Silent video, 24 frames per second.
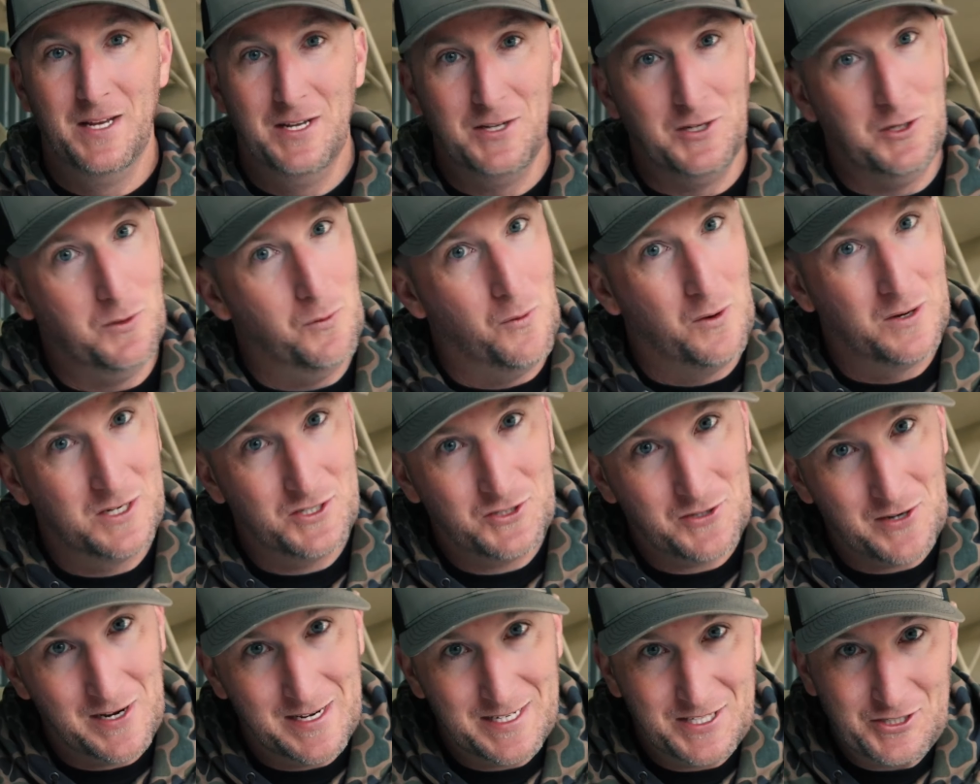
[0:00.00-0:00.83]
you want to
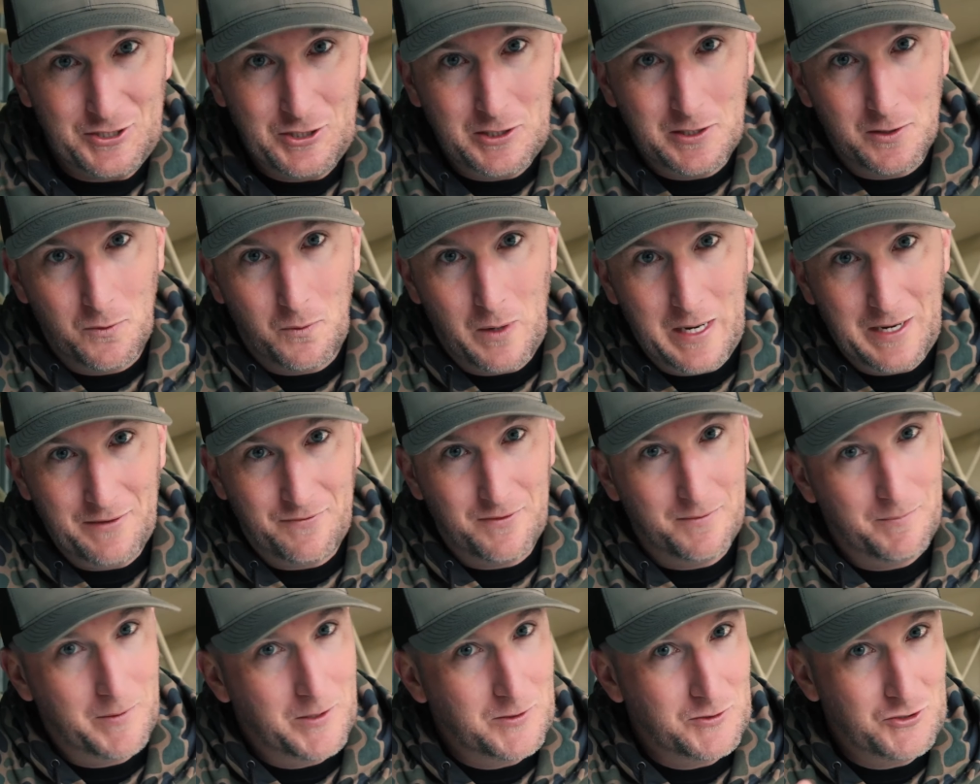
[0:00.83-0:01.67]
try to steer away
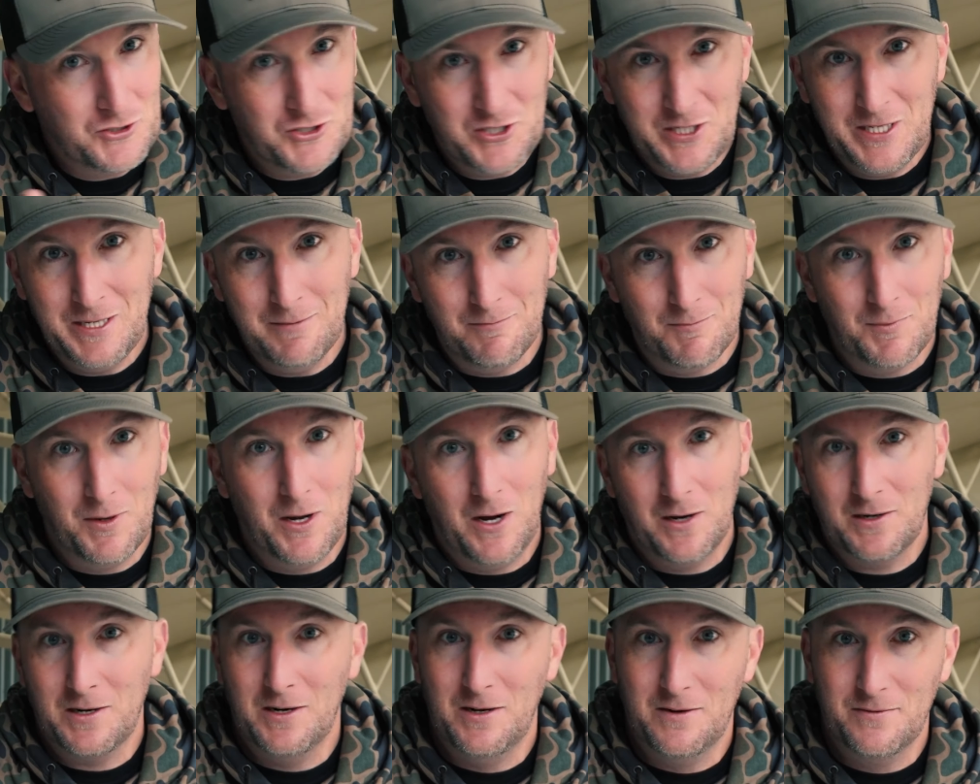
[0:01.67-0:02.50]
from those cheap
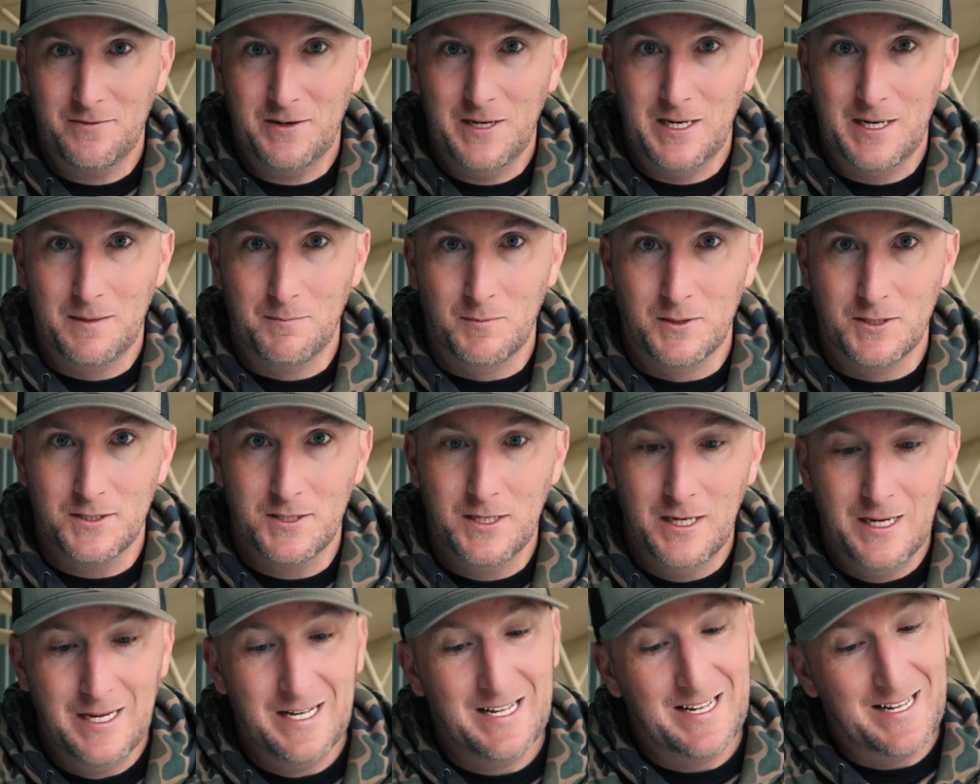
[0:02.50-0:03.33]
knockoff cameras,
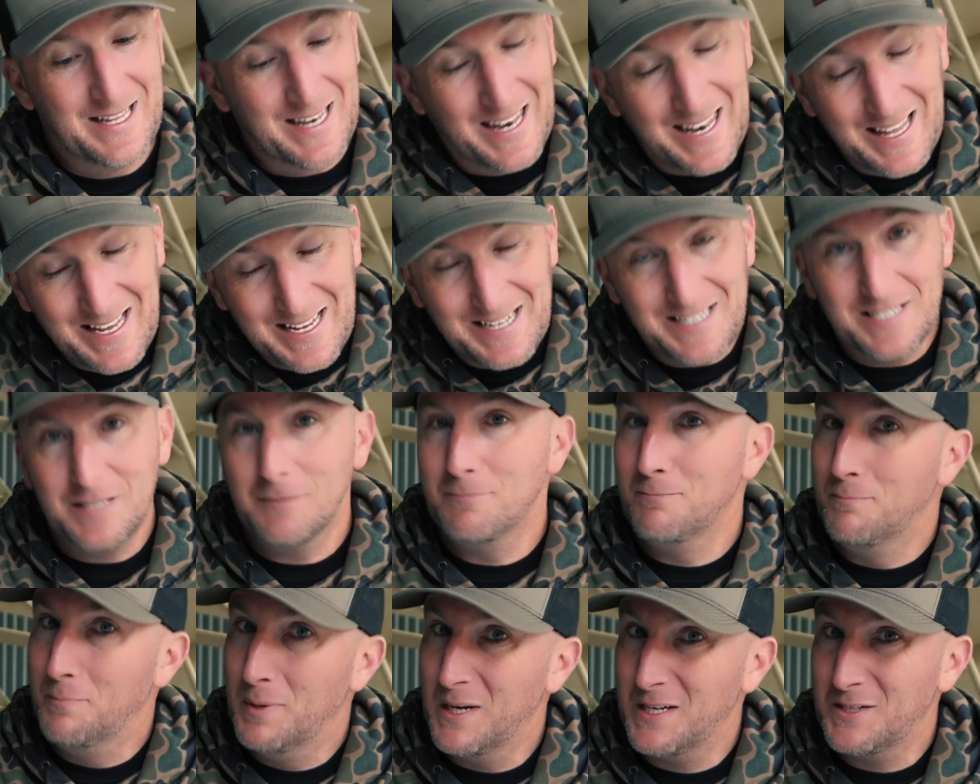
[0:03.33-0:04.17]

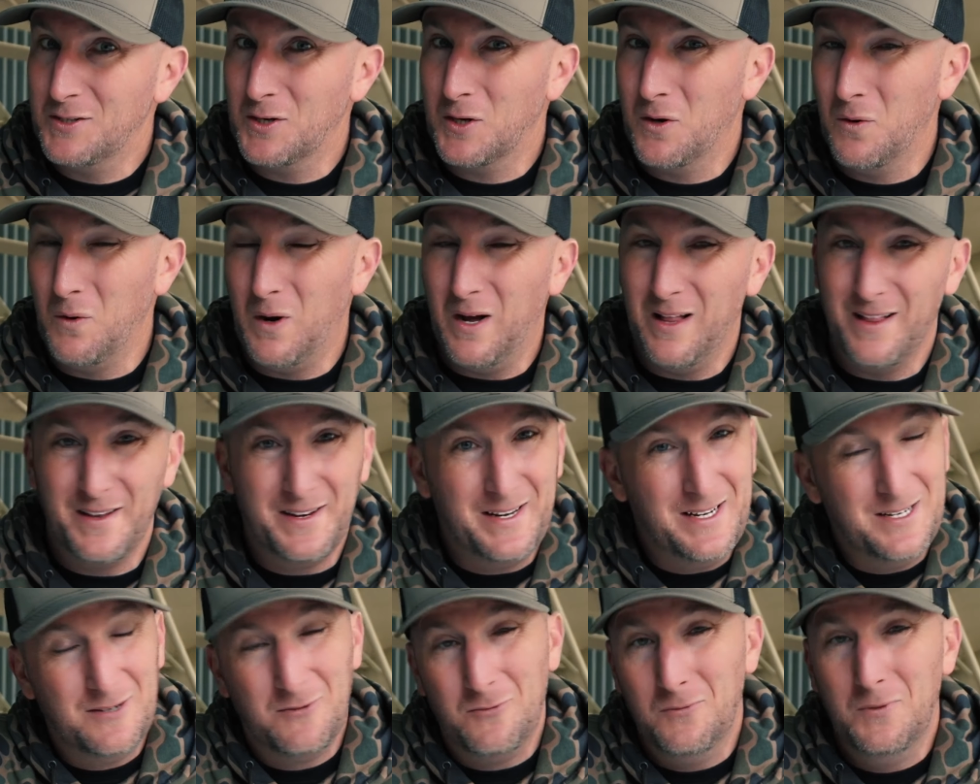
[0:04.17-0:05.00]
unless picture
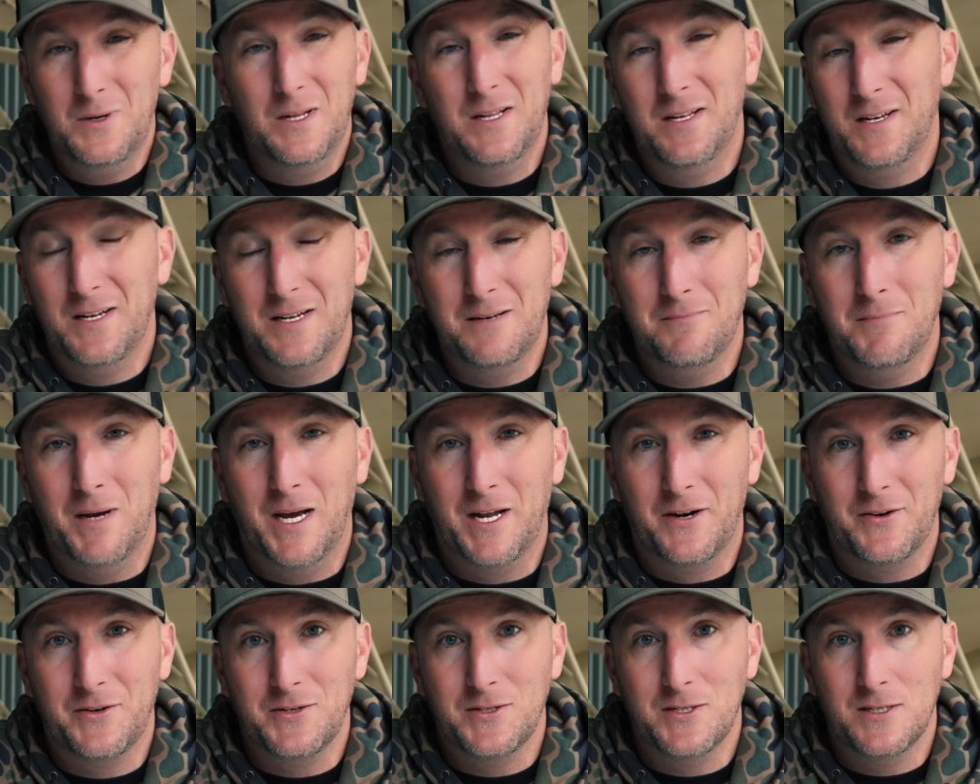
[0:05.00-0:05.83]
quality really doesn't
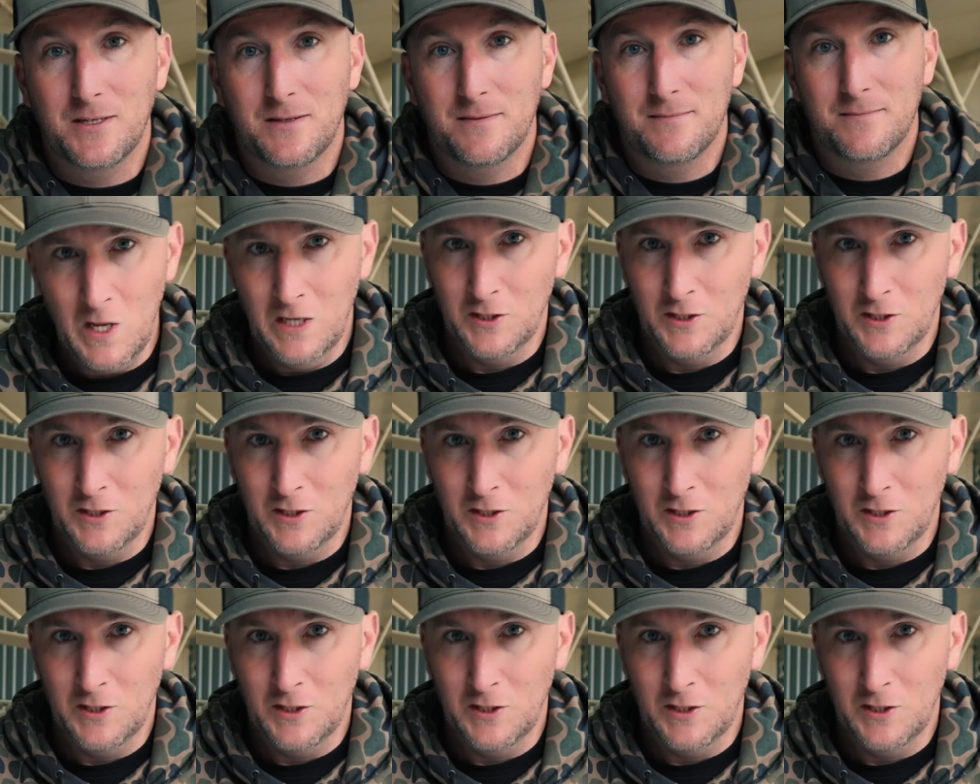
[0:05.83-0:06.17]
matter to you.